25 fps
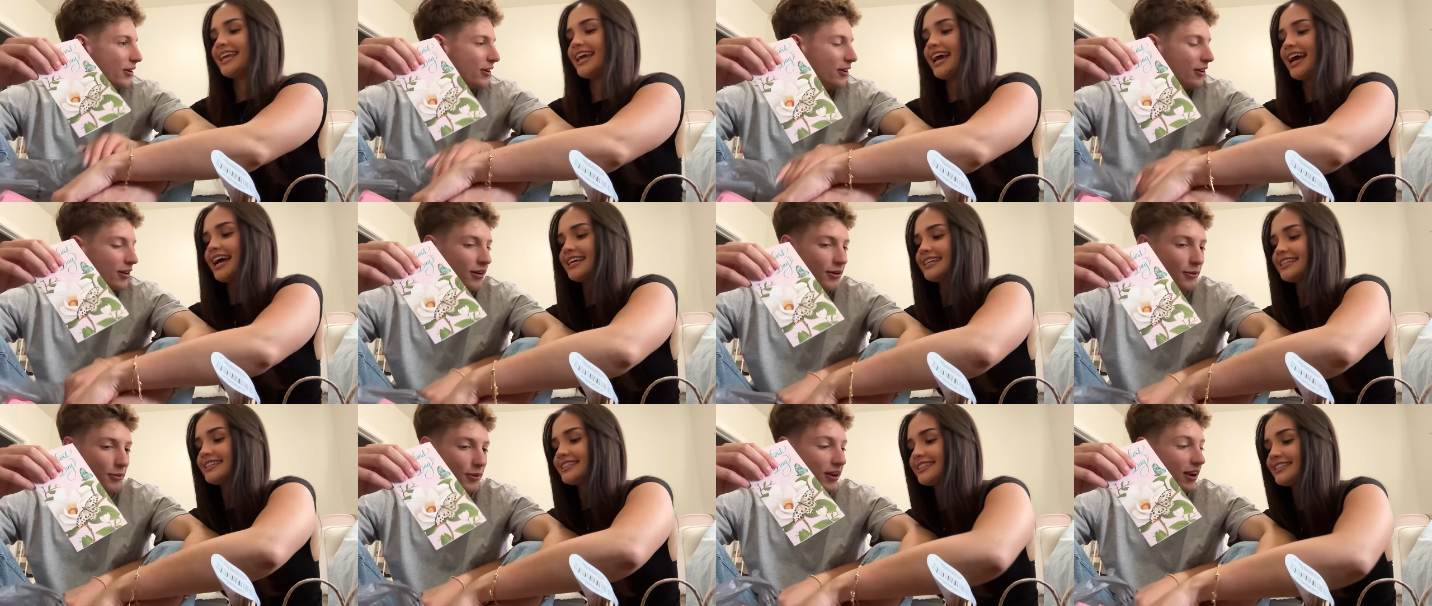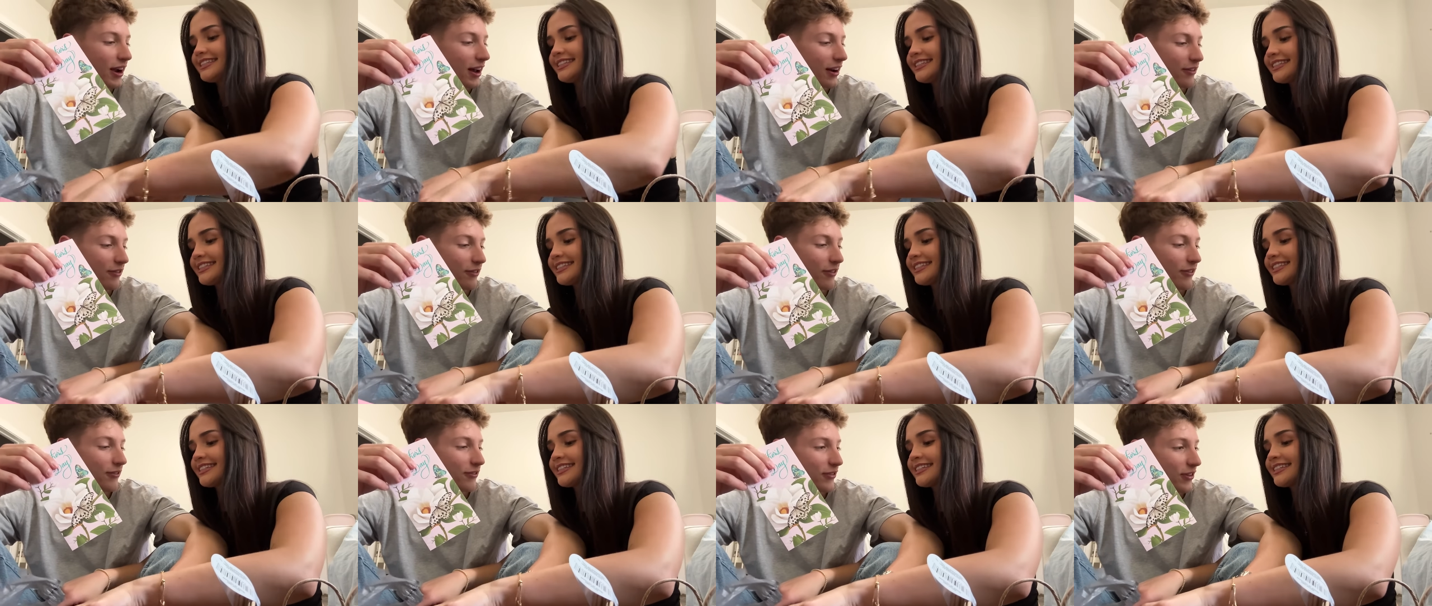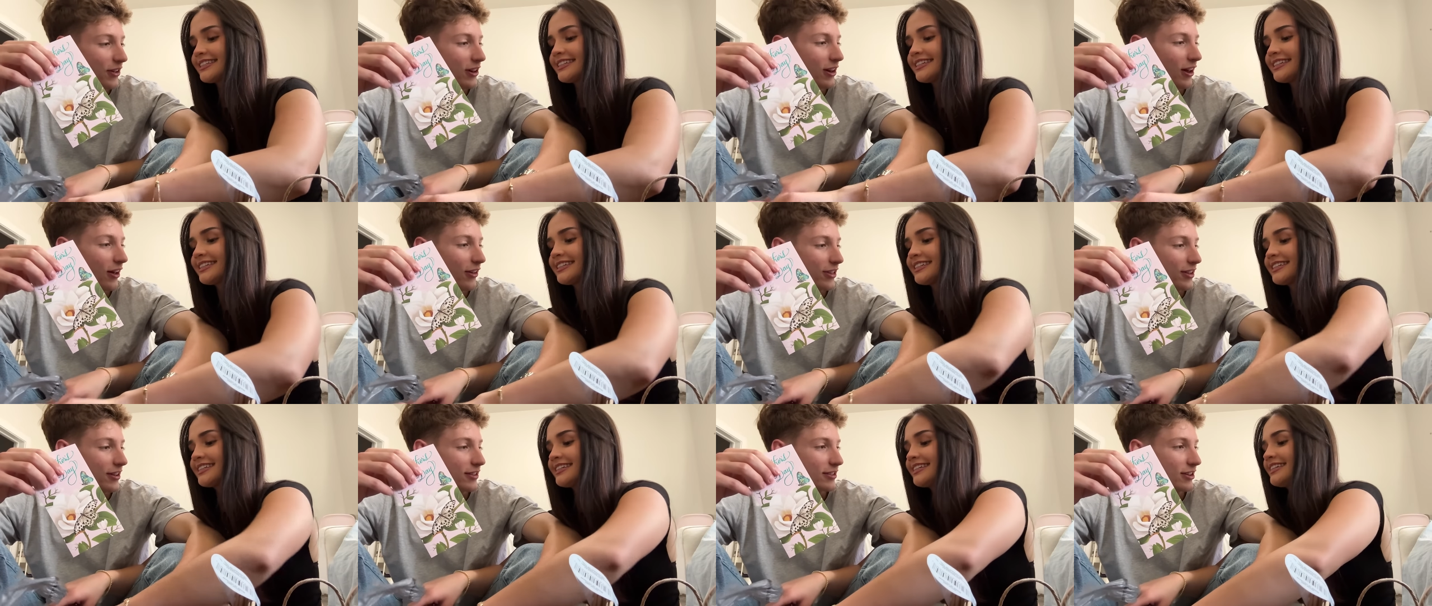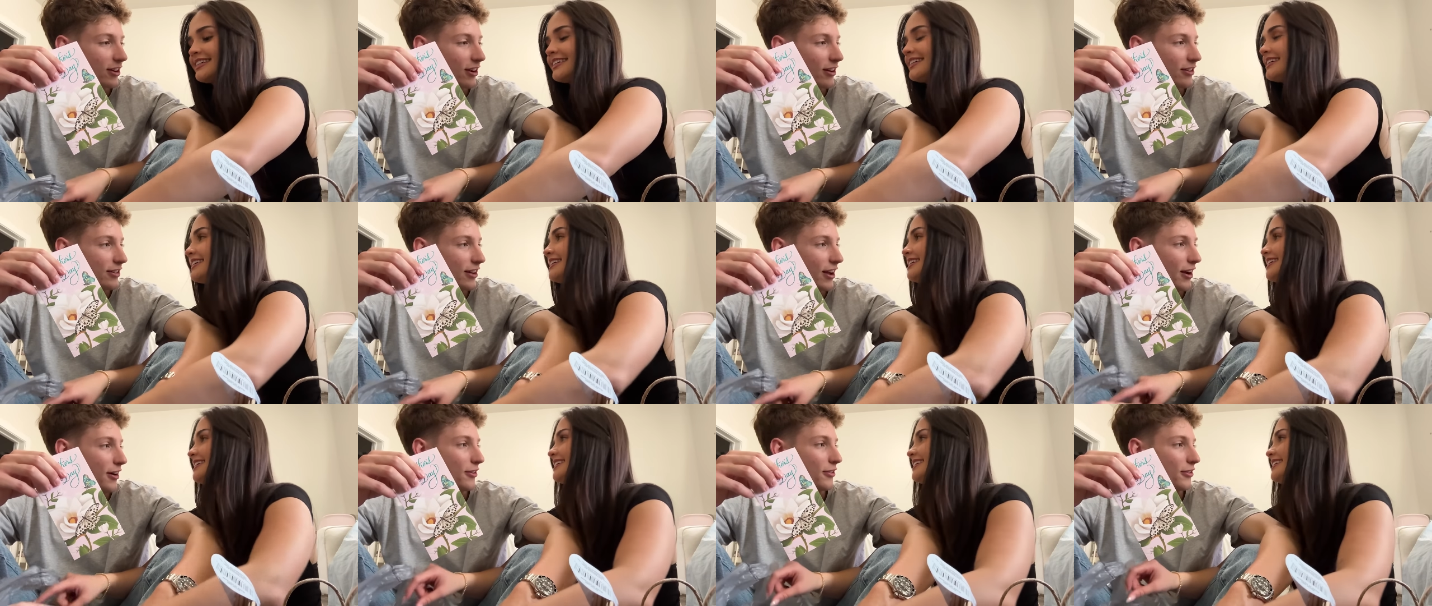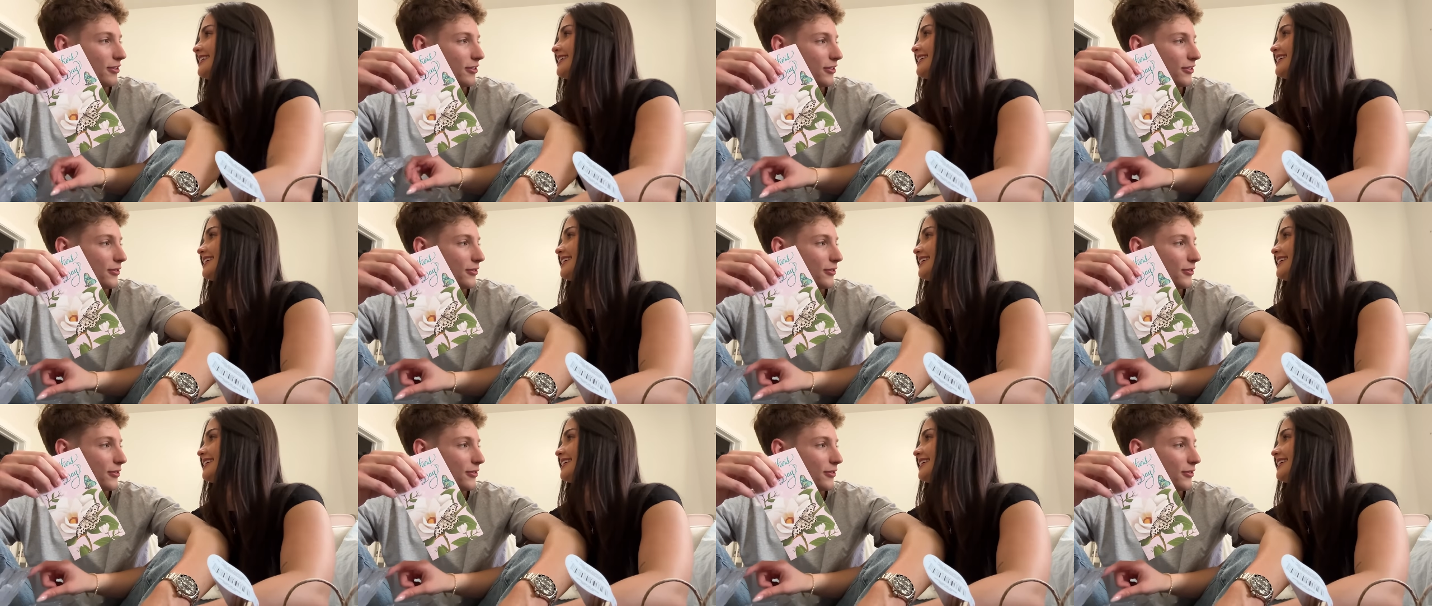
Speaker 1: Yes. We gotta fill all these guns out.